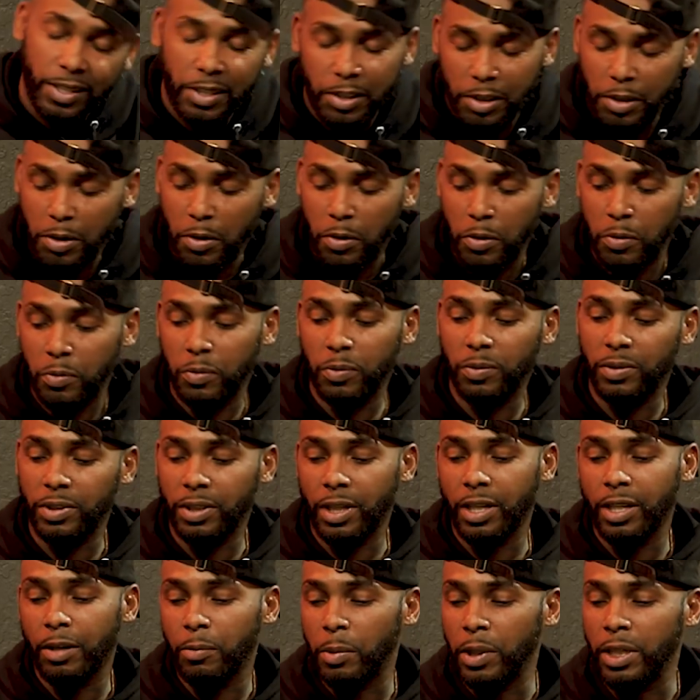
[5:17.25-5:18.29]
So
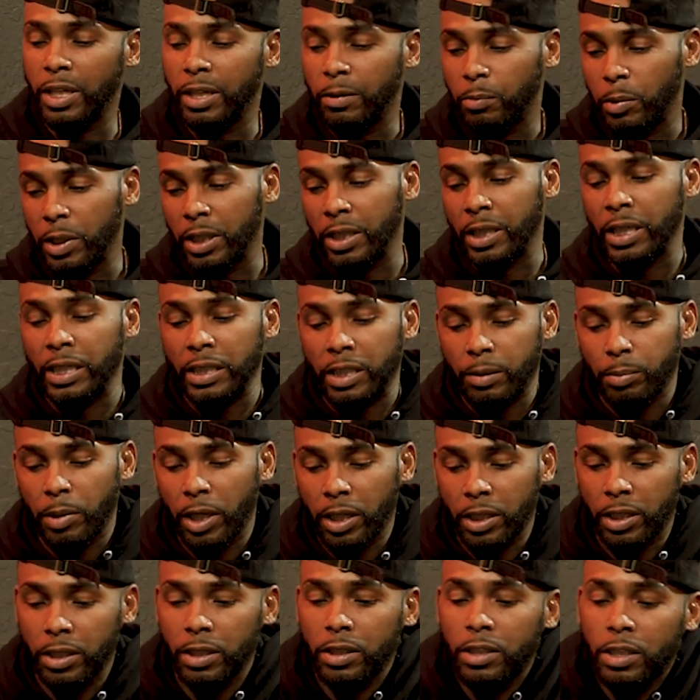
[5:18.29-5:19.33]
yeah, we didn't we didn't
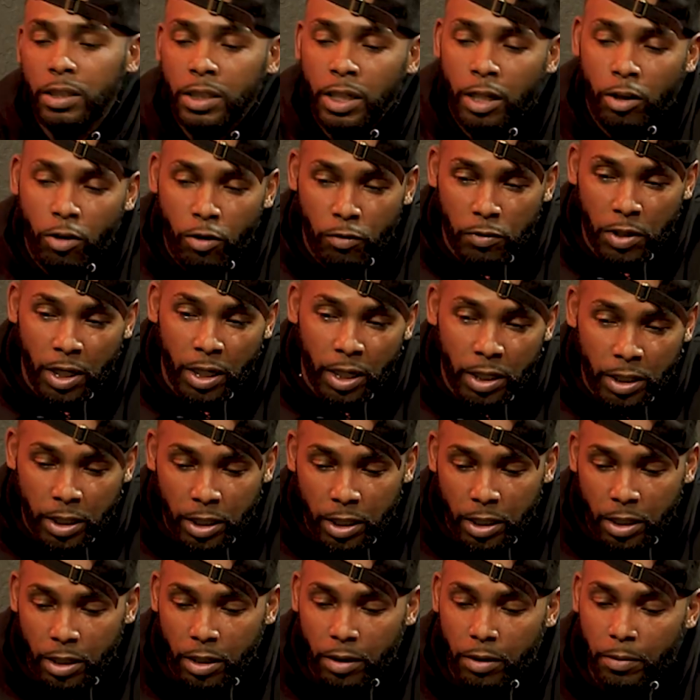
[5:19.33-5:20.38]
expect it to take off like it
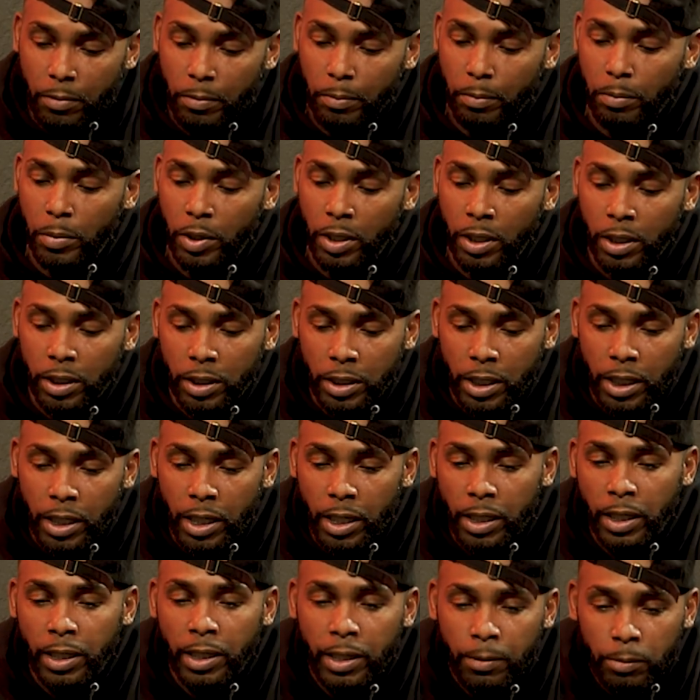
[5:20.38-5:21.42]
did, but it
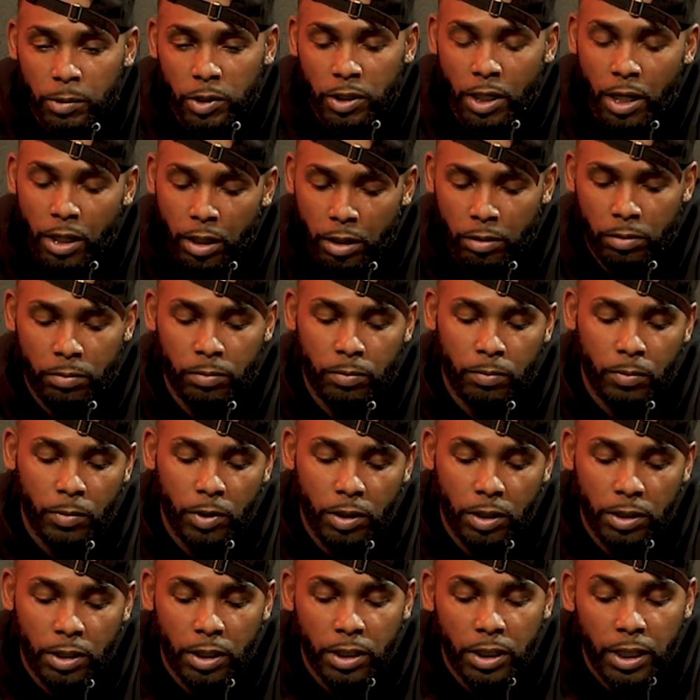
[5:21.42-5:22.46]
did, and it was like
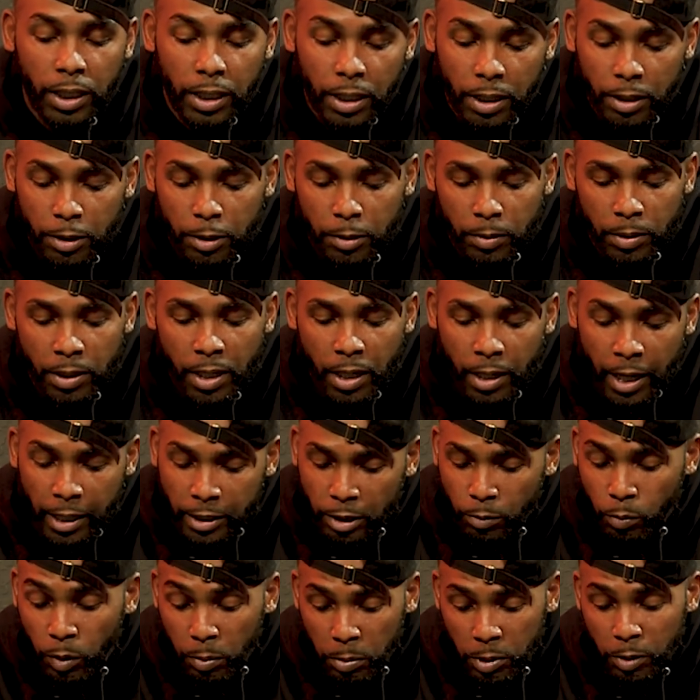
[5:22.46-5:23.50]
because the theaters
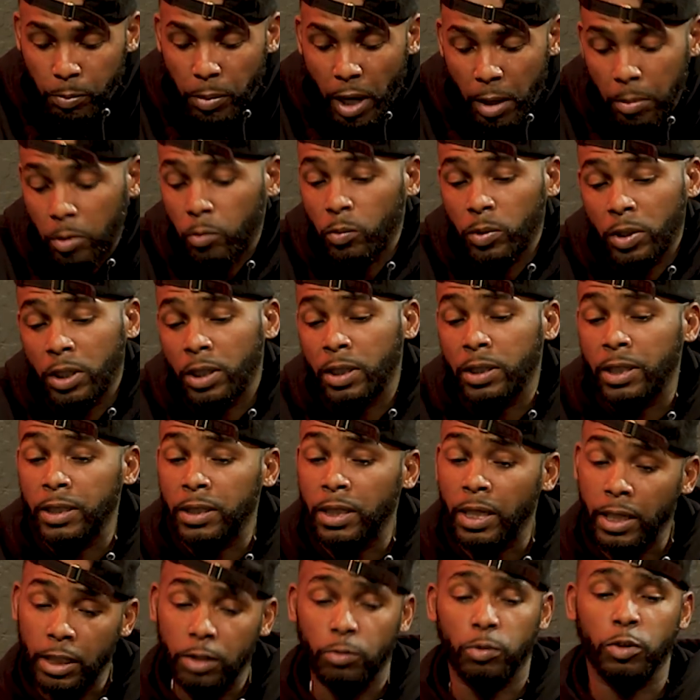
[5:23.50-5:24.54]
actually we was popping the,
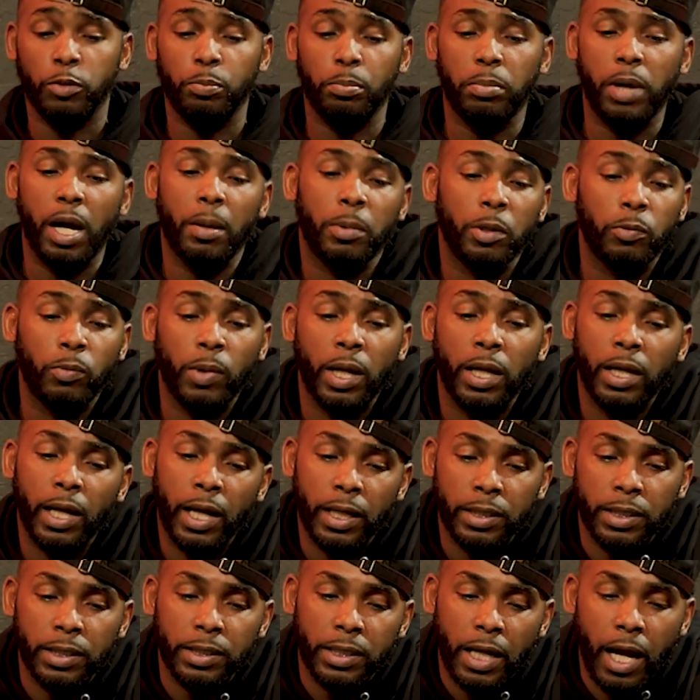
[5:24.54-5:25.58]
the was popping right
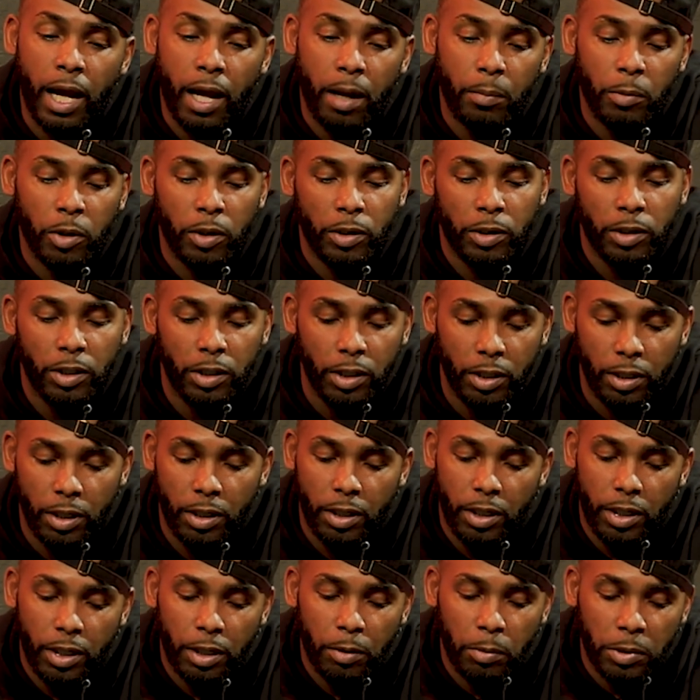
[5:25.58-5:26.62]
at the time, but
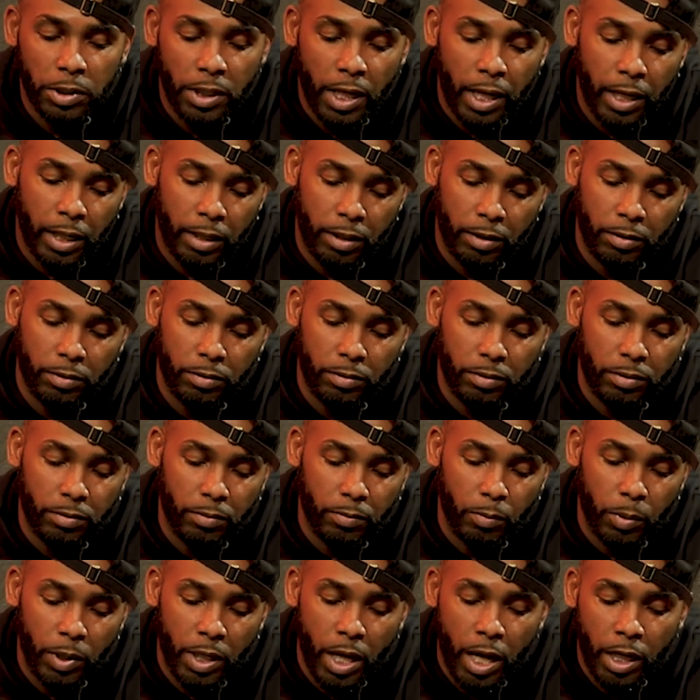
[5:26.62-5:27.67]
it was like
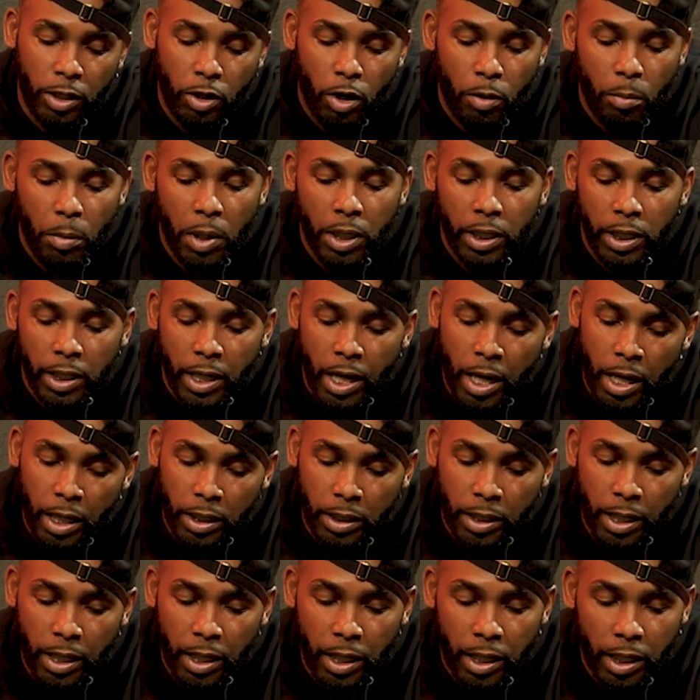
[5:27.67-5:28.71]
we had our money
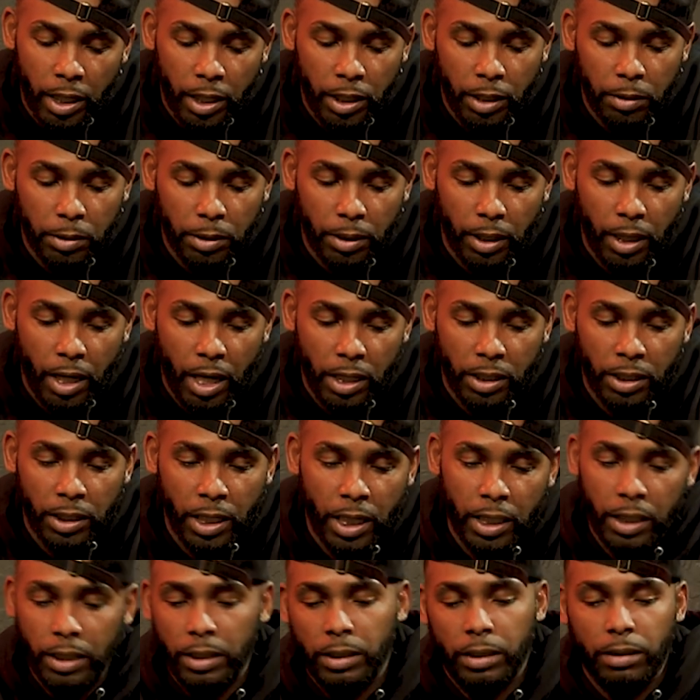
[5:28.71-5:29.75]
gang thing, and it kind of
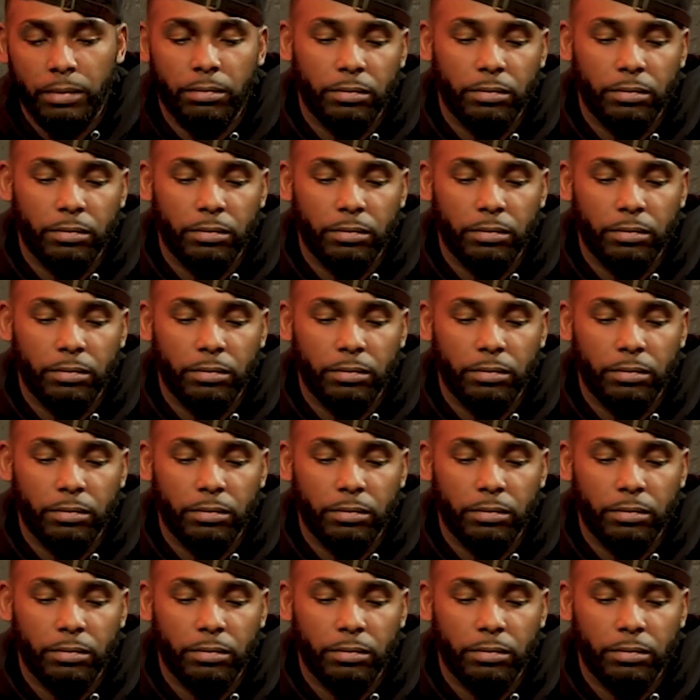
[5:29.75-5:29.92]
like